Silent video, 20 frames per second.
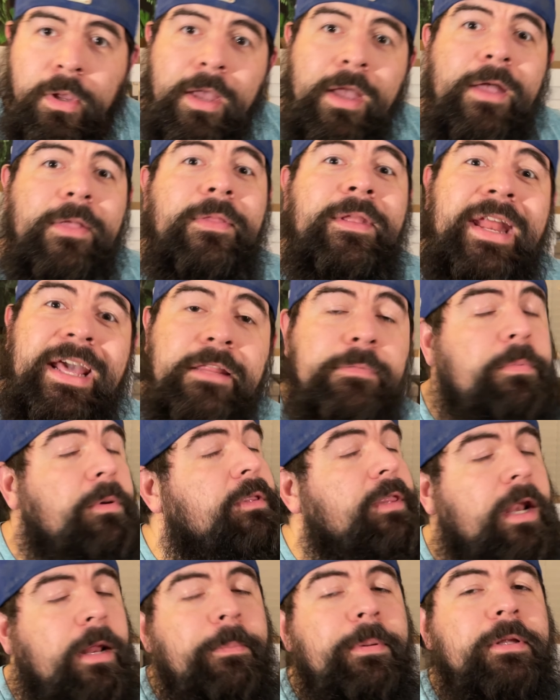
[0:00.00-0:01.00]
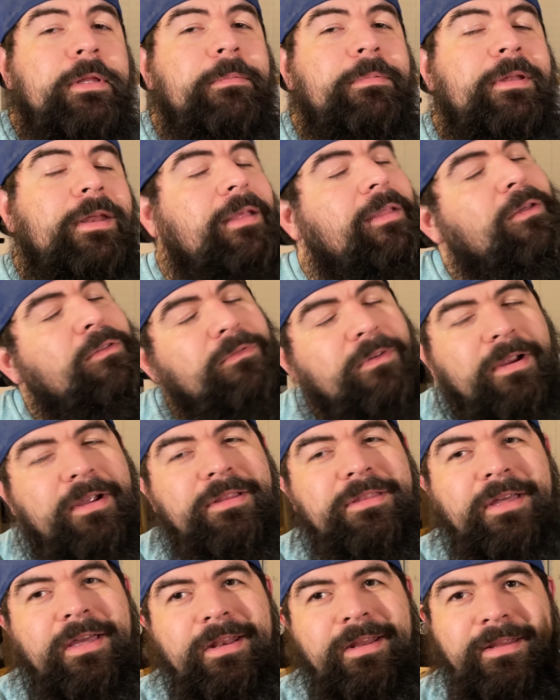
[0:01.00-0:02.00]
The next book that I picked up today that I was very
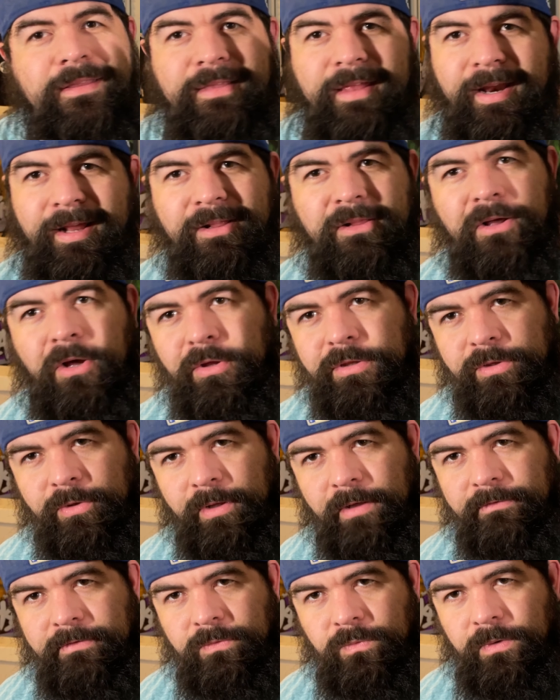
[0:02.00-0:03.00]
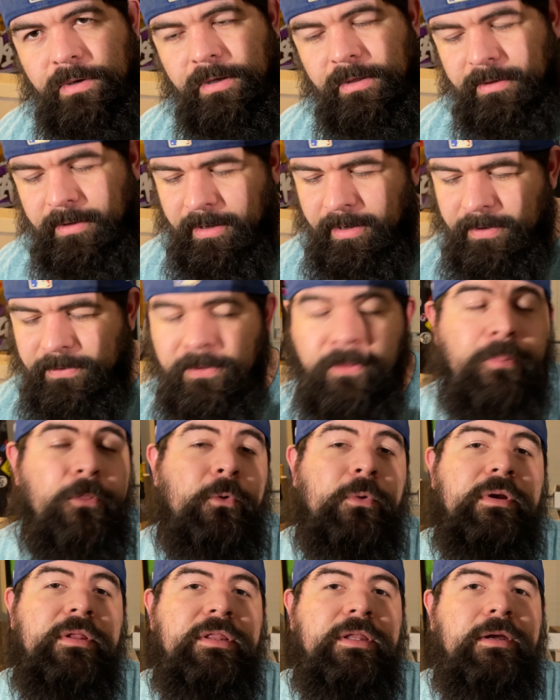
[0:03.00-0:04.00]
excited, that I also love as well, the
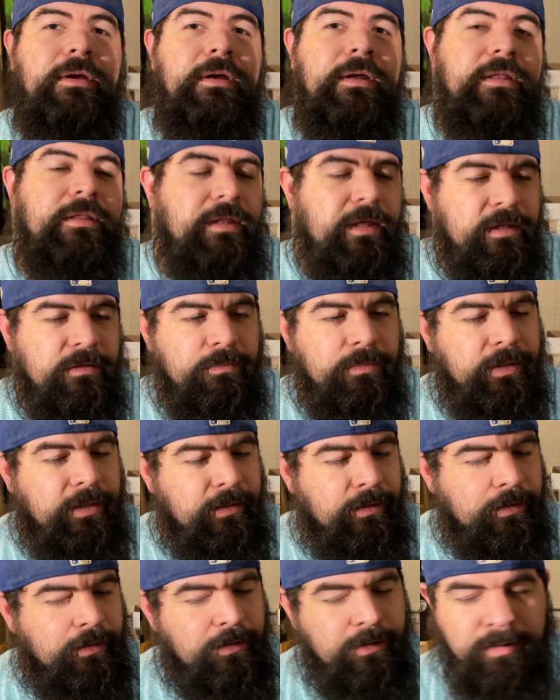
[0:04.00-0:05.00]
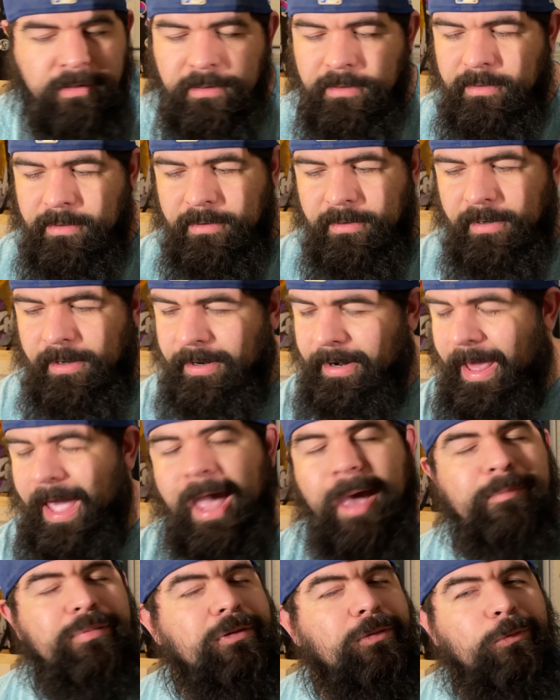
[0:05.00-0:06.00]
Thor series has been an
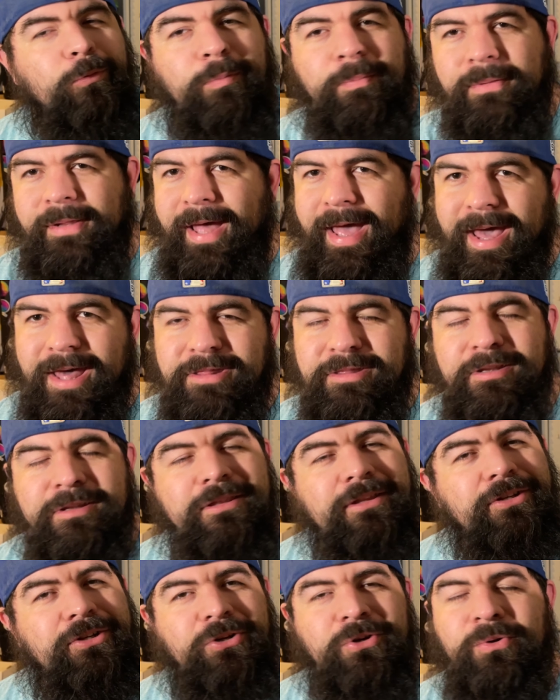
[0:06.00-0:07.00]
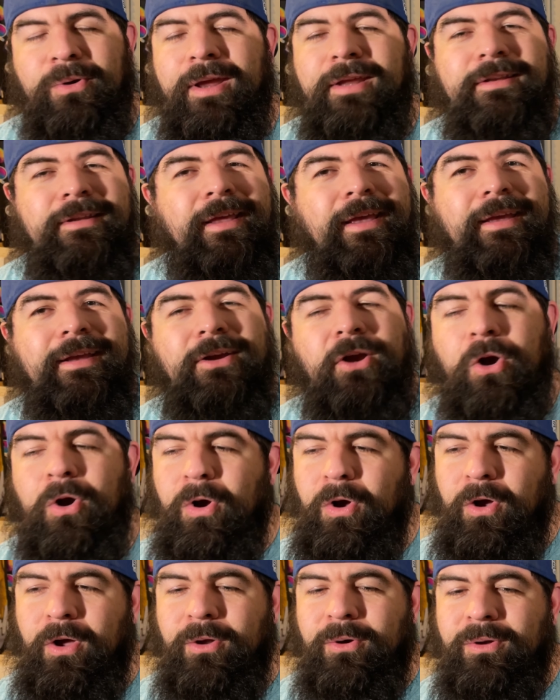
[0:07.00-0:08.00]
absolute blast and such a great take
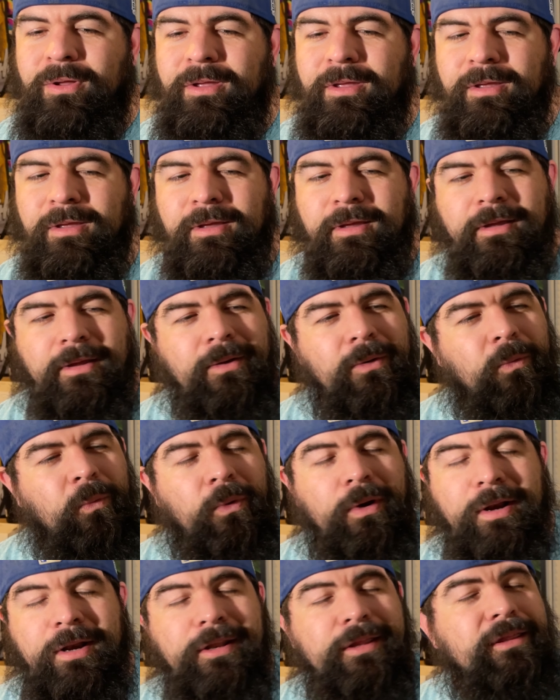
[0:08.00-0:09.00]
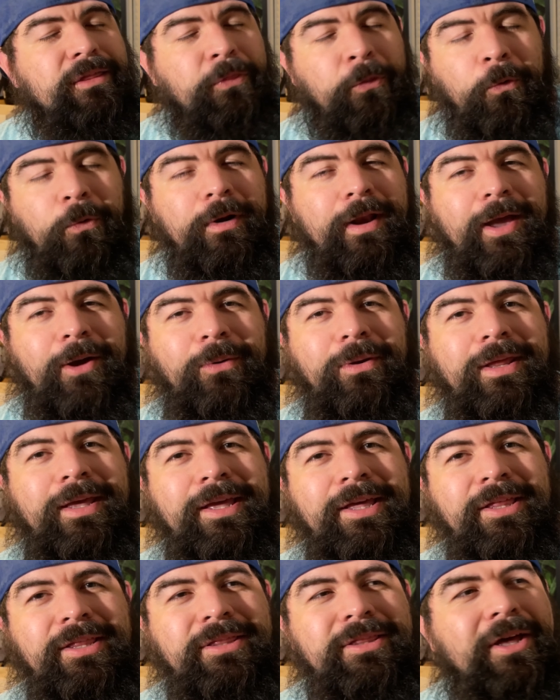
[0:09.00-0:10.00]
on what it is Thor
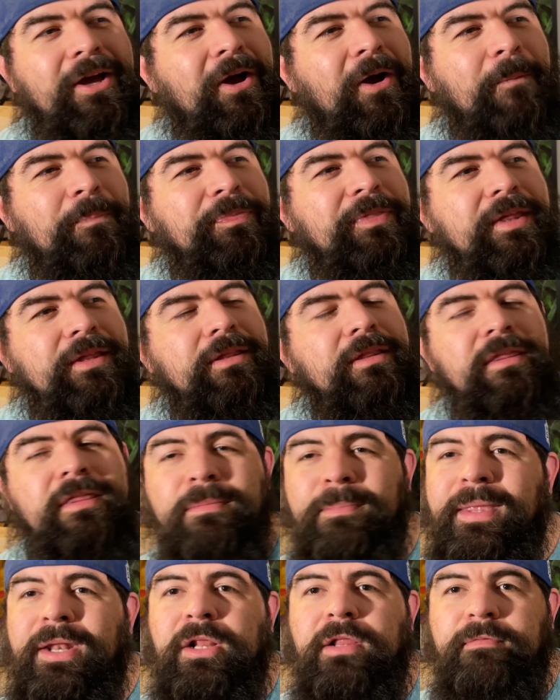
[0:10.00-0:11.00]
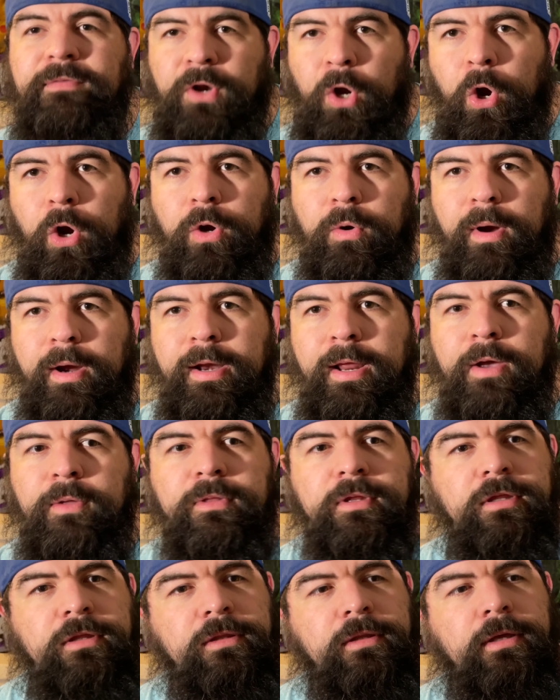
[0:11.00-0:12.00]
nowadays. This is in the middle of an arc right now.
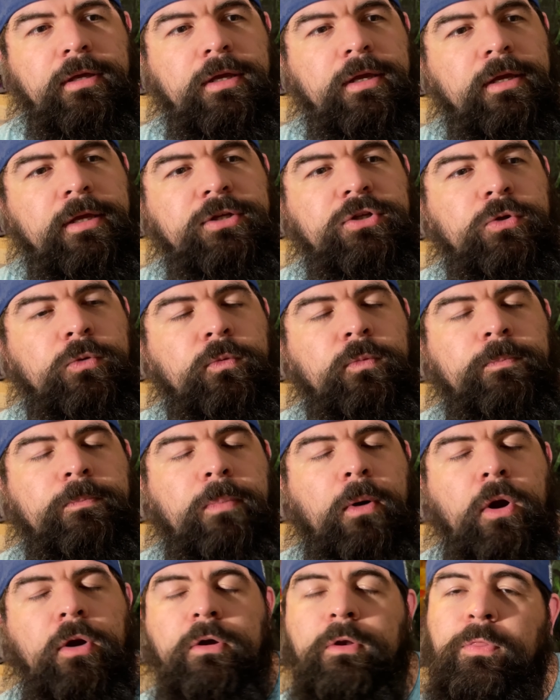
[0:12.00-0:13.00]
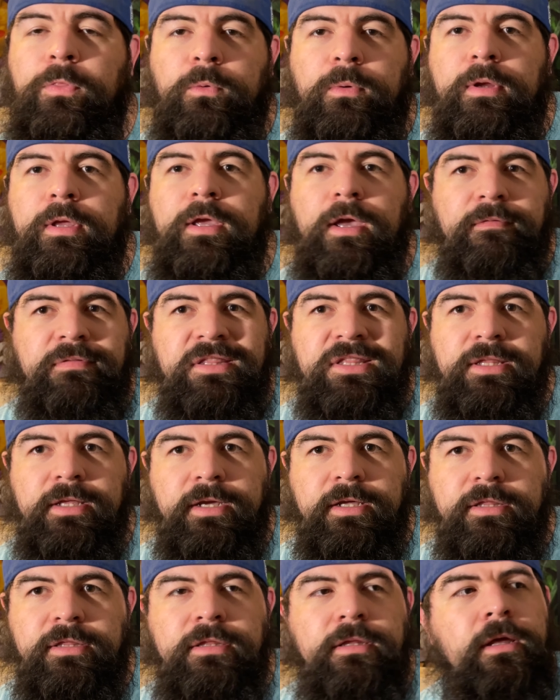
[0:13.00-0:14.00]
This is issue part 3 of
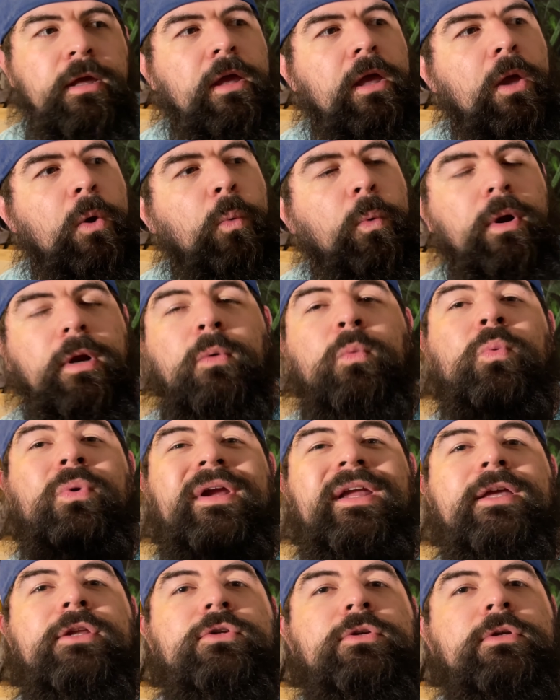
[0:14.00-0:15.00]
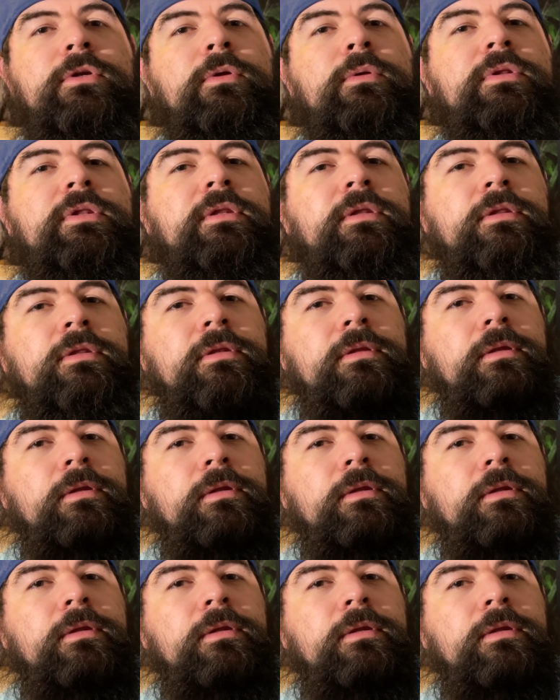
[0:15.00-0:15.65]
6, where it reintroduces